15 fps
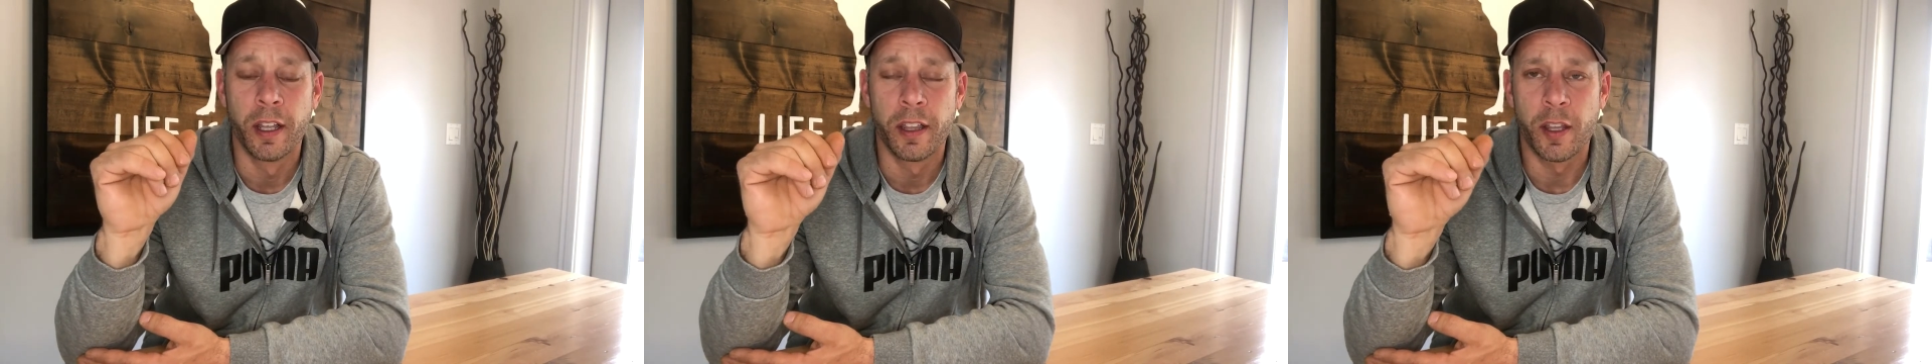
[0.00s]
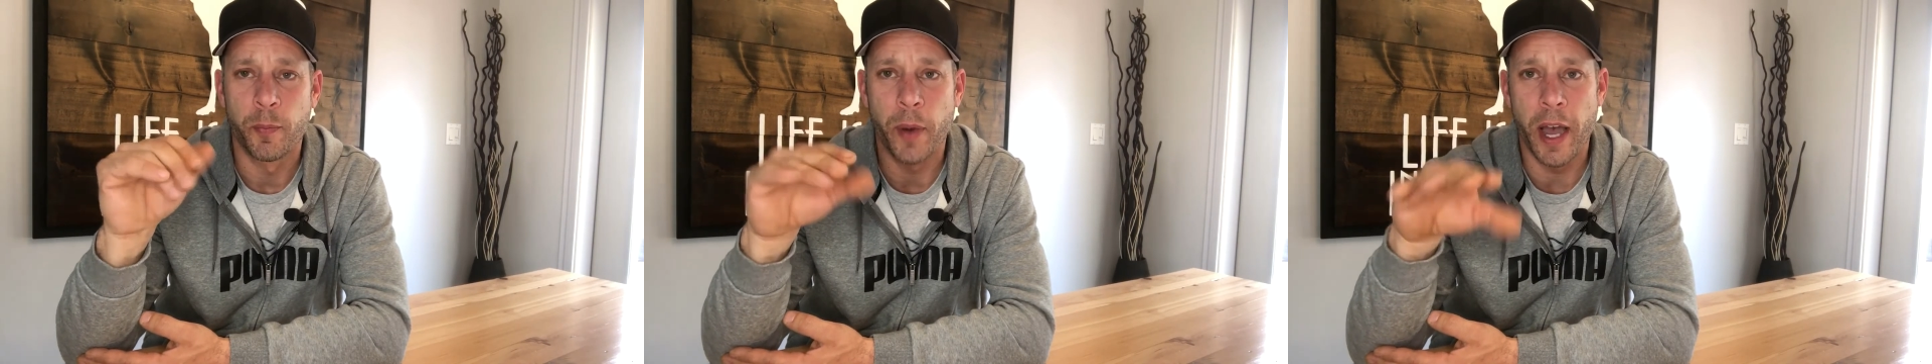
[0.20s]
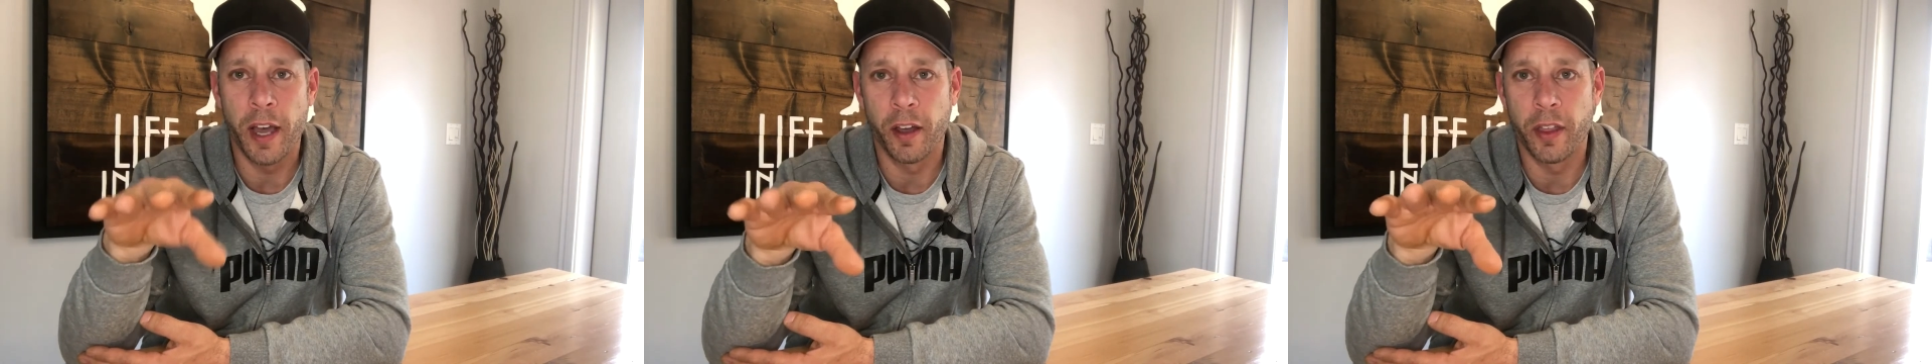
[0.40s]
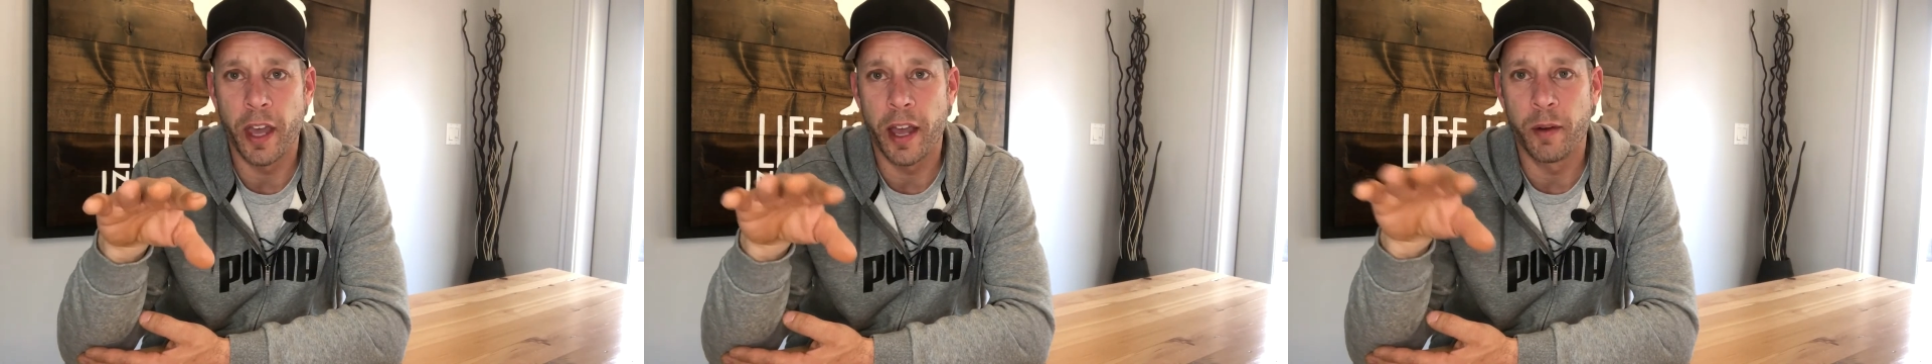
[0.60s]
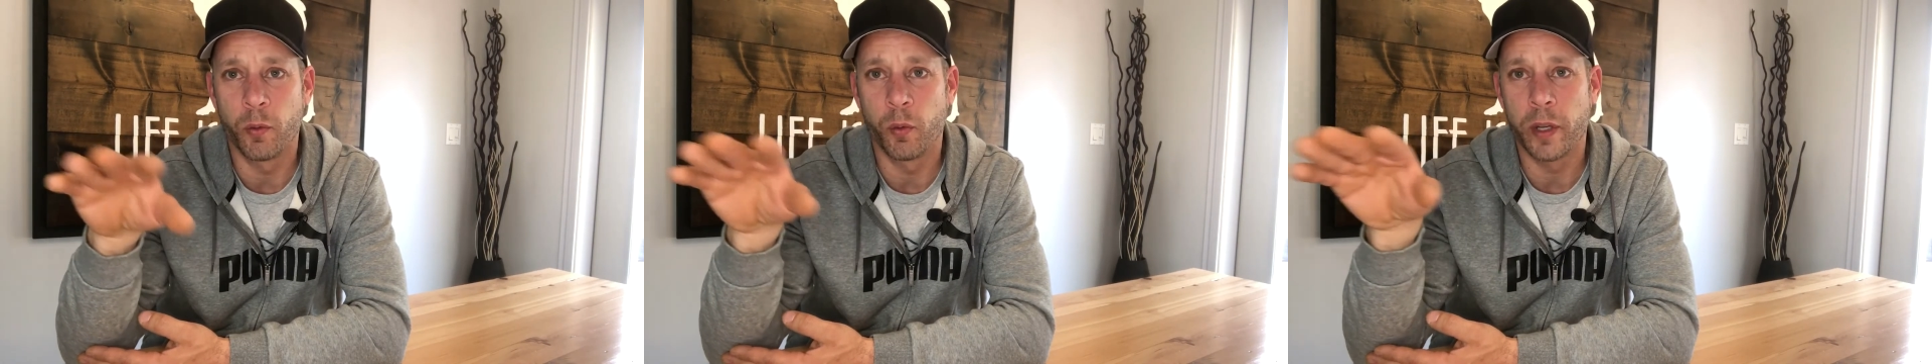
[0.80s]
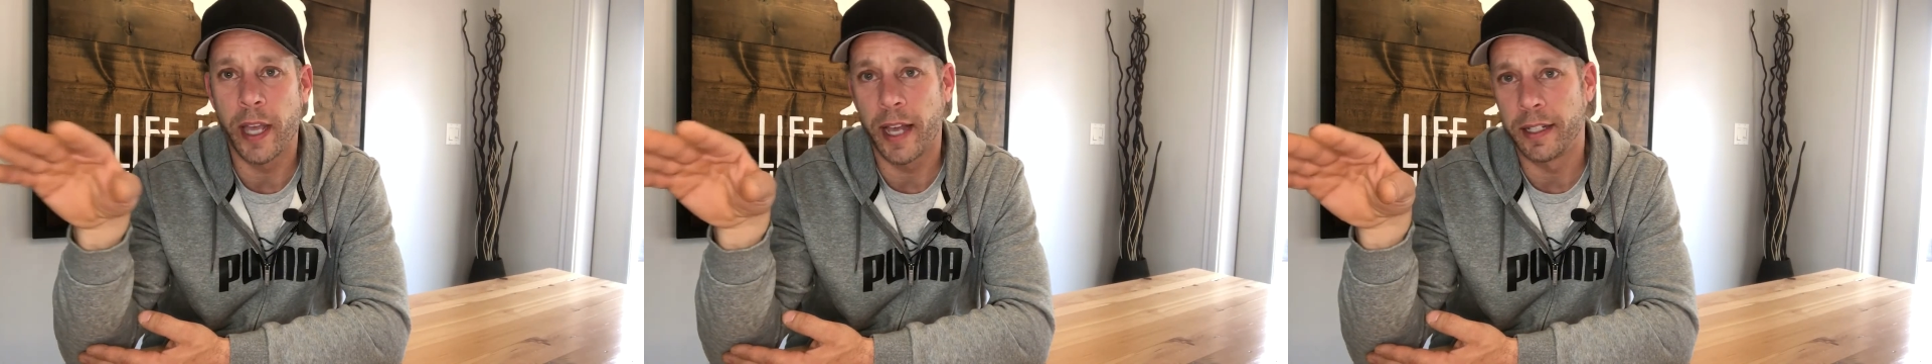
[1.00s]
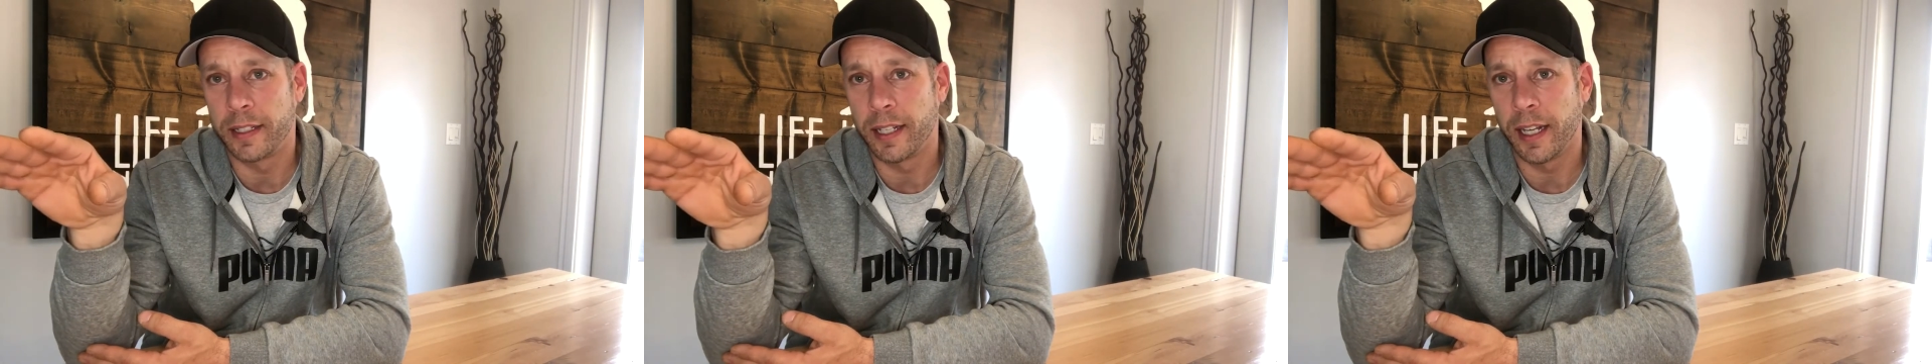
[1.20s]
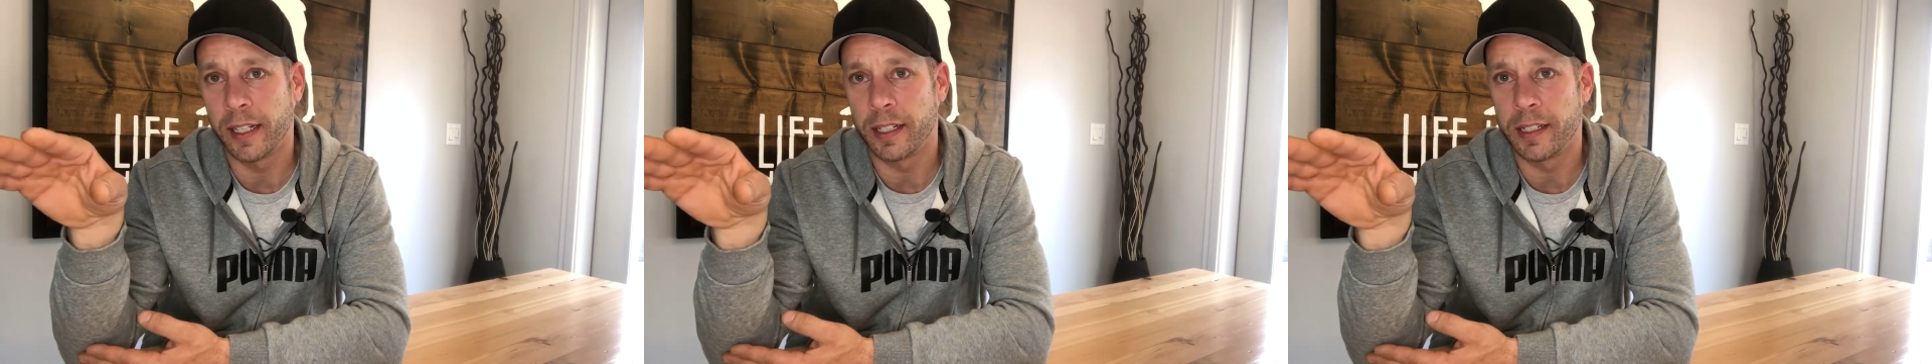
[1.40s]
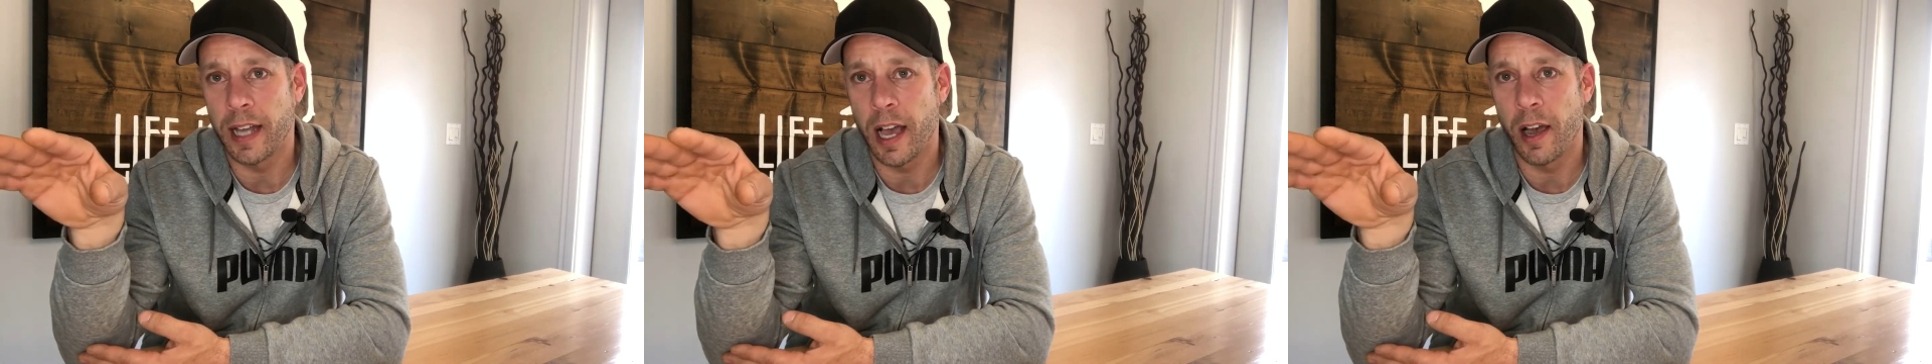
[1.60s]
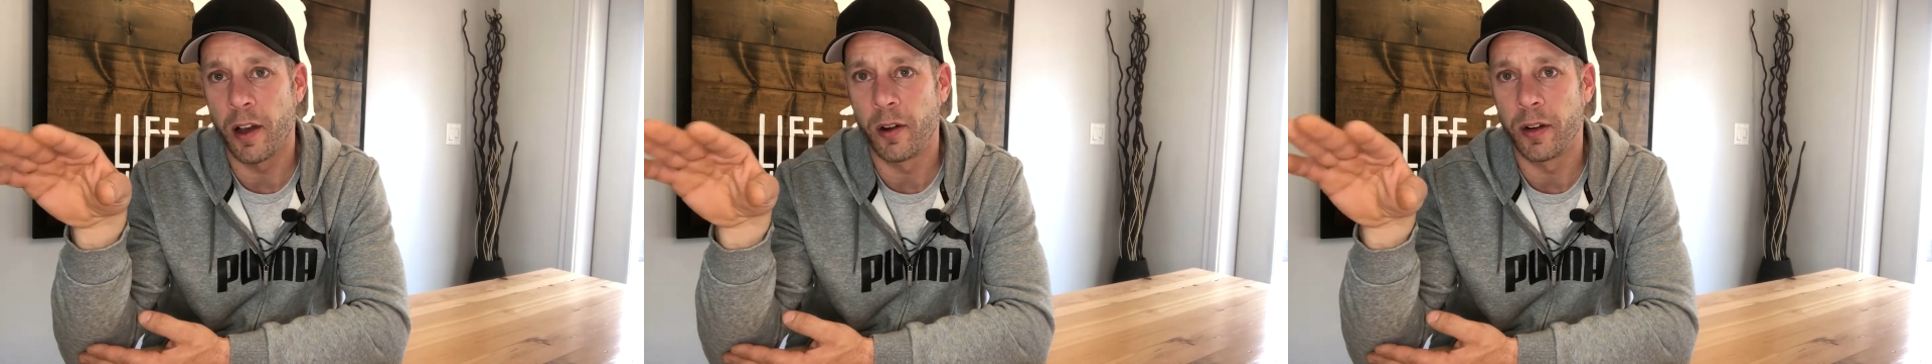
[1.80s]
the pile that we had taken
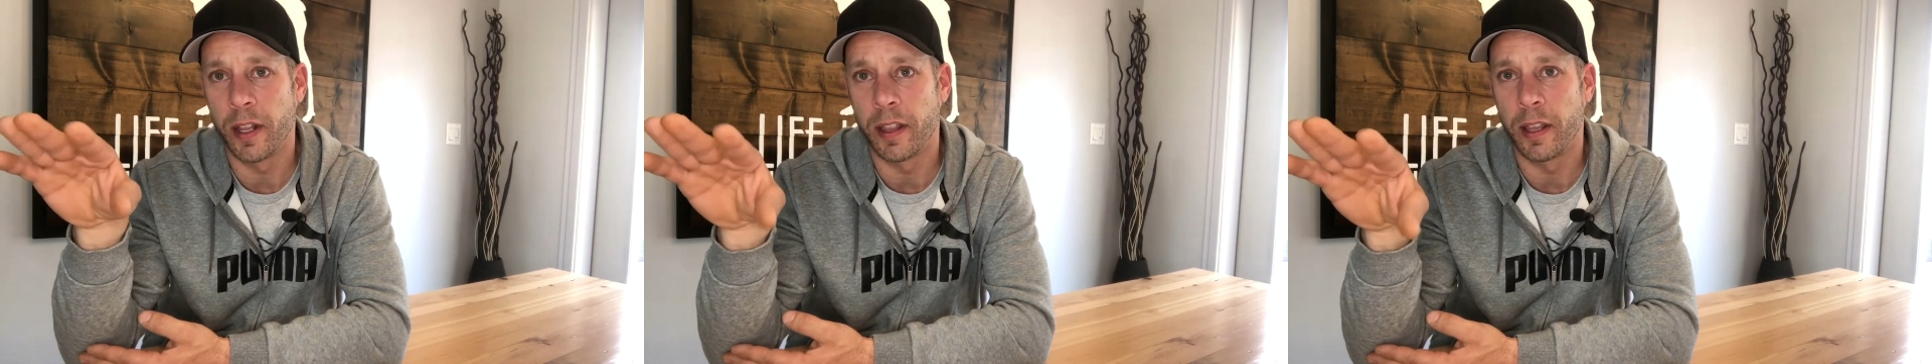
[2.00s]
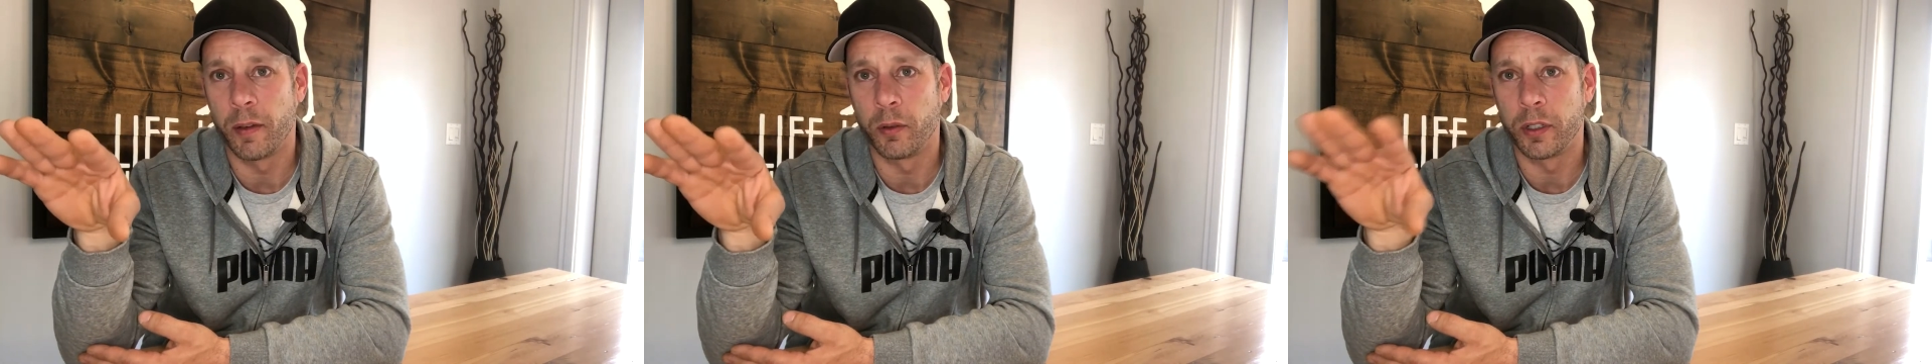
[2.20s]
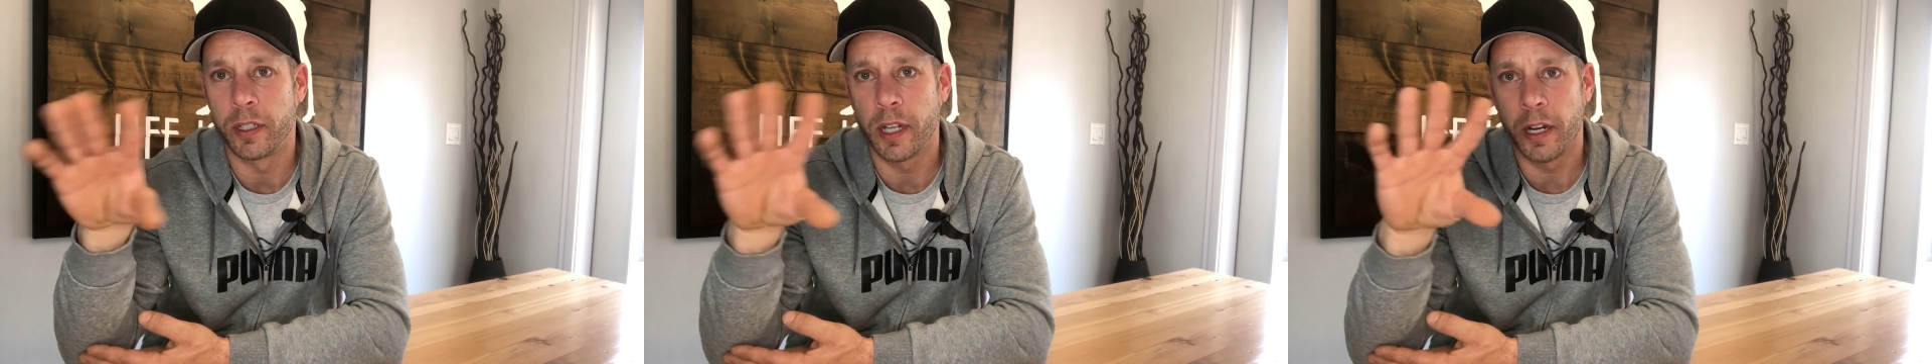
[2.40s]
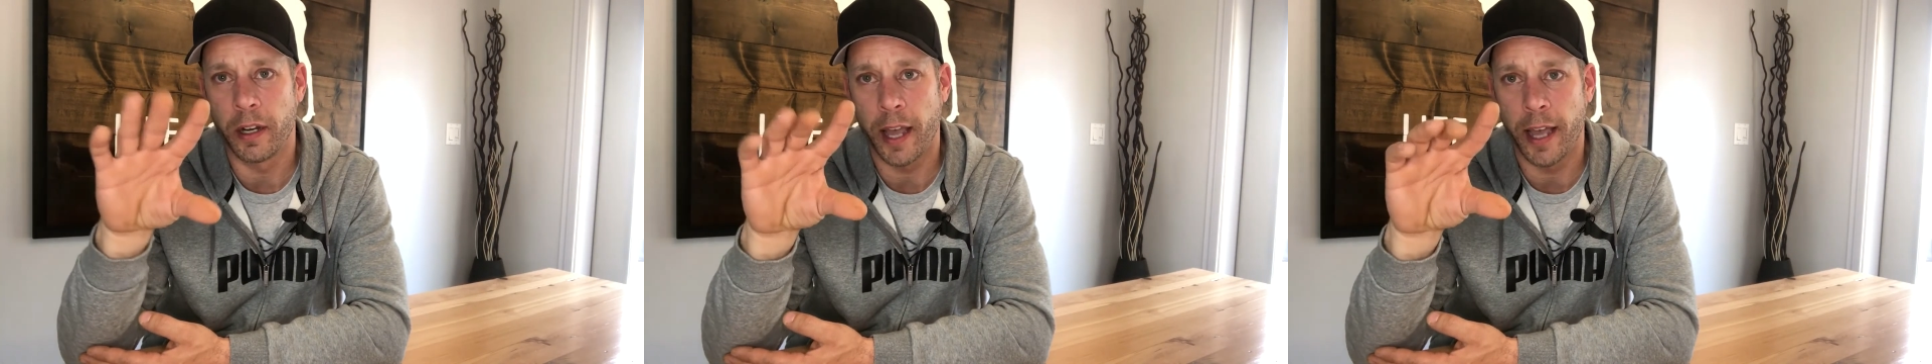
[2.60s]
down and that was there